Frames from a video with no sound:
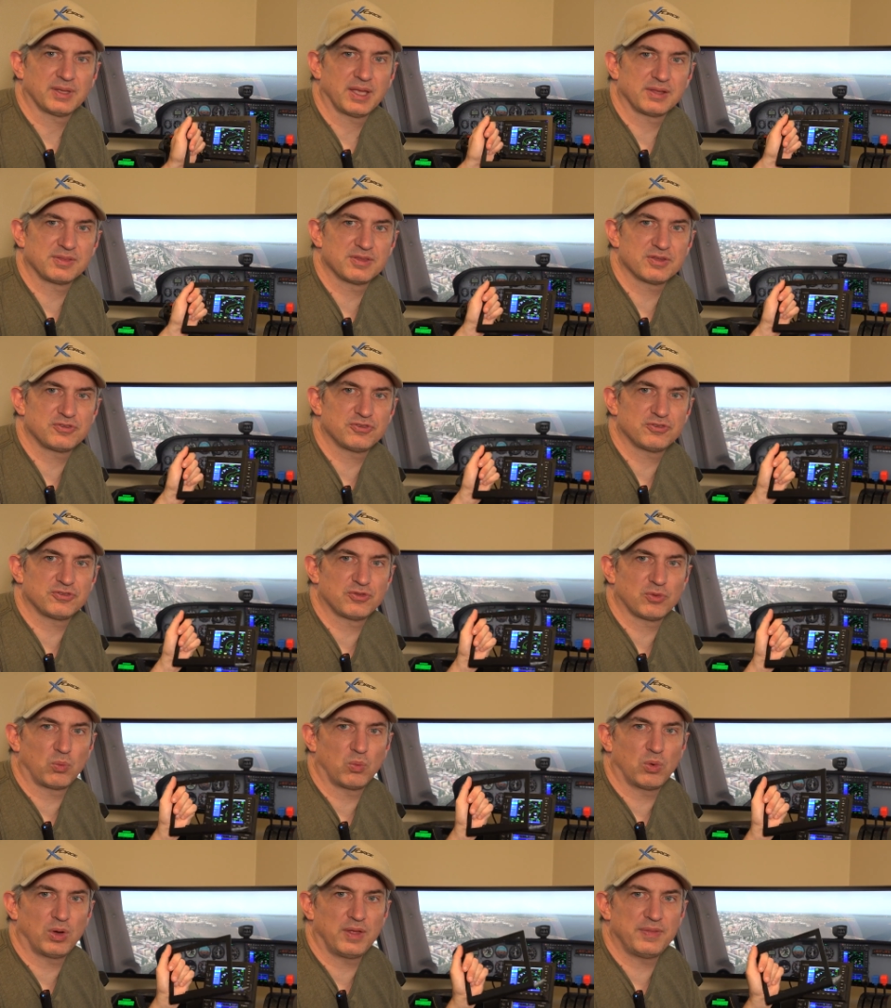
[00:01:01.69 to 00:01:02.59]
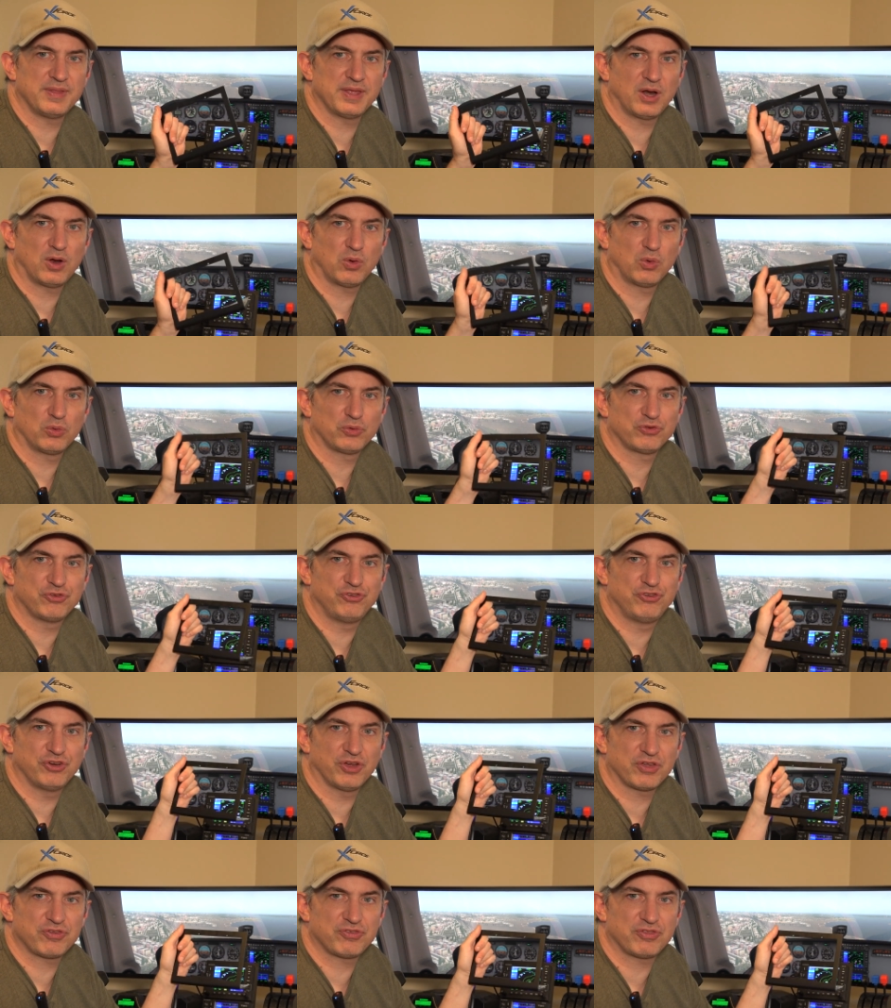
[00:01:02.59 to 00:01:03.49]
Like this is the one that holds
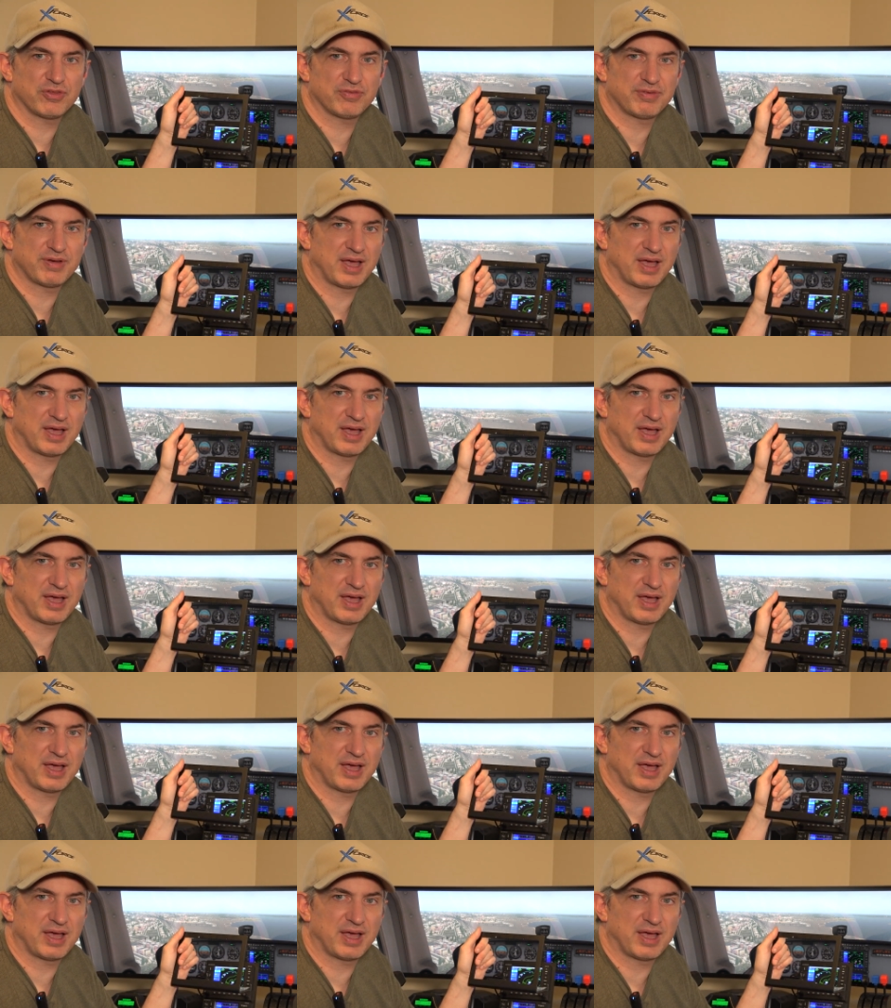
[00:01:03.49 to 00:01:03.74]
just the